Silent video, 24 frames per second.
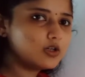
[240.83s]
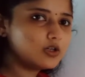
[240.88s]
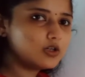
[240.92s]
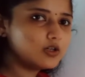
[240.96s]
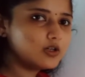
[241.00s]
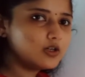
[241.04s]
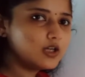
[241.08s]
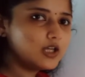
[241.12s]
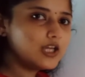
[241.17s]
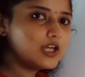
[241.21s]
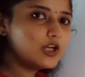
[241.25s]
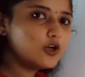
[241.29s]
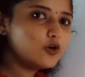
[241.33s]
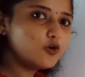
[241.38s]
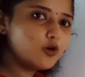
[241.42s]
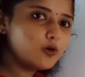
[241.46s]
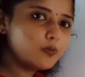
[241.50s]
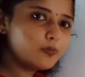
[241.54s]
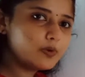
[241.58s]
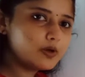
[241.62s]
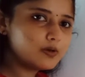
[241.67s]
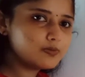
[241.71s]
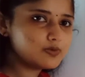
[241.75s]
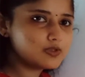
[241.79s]

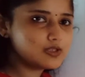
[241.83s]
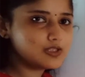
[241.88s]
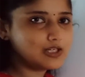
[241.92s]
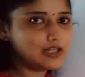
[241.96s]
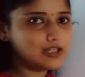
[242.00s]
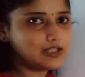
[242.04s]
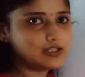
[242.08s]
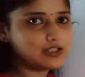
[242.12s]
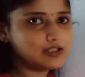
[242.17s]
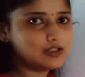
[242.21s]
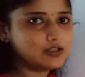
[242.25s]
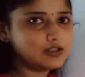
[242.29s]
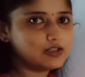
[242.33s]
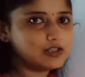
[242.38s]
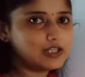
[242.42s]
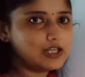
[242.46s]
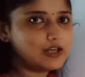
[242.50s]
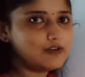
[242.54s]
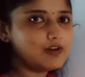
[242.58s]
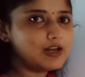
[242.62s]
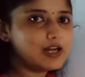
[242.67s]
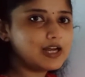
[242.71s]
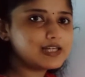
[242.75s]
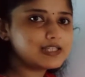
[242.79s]
equilibrium state. They
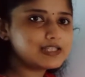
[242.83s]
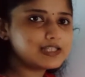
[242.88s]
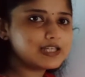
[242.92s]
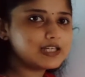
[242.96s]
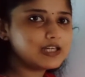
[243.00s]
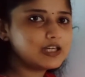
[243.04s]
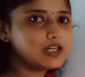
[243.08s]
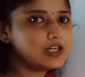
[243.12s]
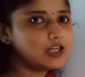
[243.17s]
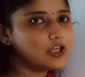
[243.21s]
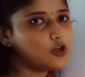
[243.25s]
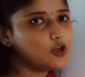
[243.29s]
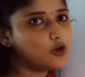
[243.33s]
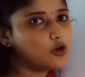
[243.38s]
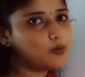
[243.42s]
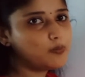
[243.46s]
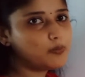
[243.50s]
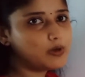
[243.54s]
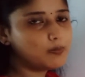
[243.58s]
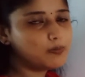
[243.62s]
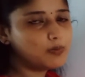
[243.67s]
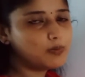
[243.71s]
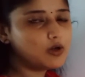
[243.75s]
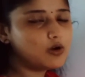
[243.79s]
will attain an
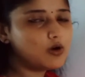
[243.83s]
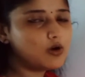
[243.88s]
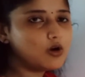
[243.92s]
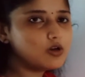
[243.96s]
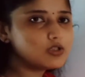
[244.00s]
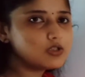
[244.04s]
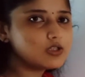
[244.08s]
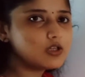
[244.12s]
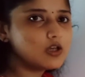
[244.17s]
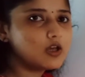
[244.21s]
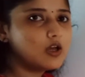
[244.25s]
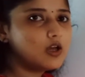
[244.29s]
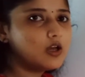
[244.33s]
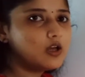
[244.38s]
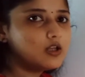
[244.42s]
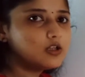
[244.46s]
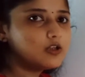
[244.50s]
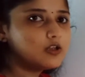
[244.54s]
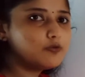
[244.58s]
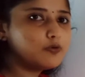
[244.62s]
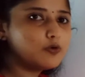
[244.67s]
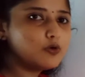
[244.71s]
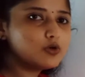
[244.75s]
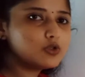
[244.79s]
equilibrium because
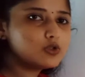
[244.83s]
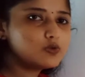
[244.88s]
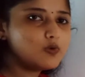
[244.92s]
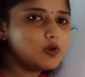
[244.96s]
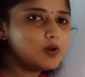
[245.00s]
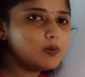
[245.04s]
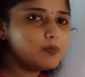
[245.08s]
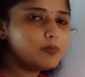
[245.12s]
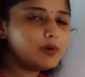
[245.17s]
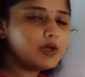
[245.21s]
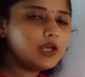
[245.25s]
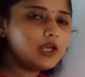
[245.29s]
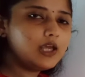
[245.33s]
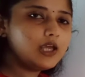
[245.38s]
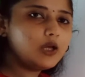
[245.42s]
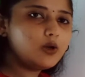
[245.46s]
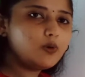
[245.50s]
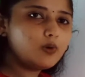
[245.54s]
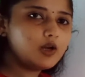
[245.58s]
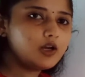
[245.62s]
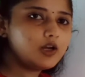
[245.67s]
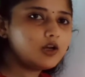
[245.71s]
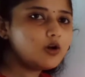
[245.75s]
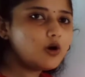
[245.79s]
the force will be
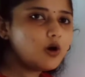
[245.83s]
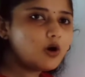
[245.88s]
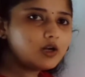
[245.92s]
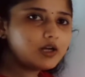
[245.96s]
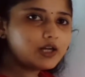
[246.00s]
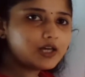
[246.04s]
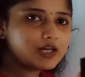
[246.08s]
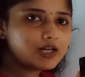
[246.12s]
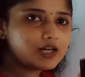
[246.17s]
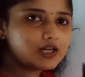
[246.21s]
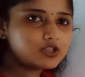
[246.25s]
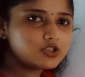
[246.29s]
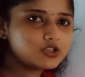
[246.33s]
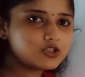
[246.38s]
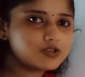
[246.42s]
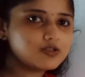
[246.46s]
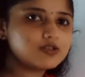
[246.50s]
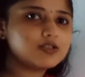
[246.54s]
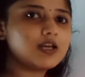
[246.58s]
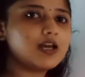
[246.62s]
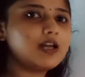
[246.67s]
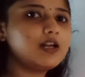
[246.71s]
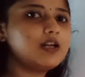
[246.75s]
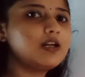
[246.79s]
equal in all
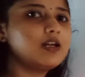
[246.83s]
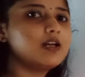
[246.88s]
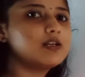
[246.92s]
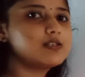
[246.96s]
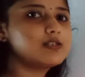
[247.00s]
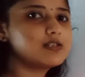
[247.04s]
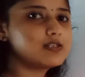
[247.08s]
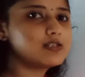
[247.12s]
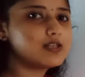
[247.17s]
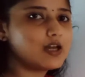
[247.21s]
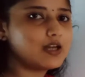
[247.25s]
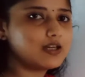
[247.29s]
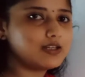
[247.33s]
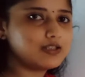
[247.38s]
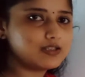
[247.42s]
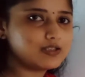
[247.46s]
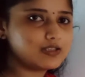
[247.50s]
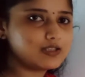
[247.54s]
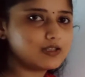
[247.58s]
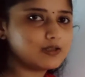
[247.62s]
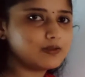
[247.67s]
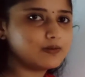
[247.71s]
directions and sides.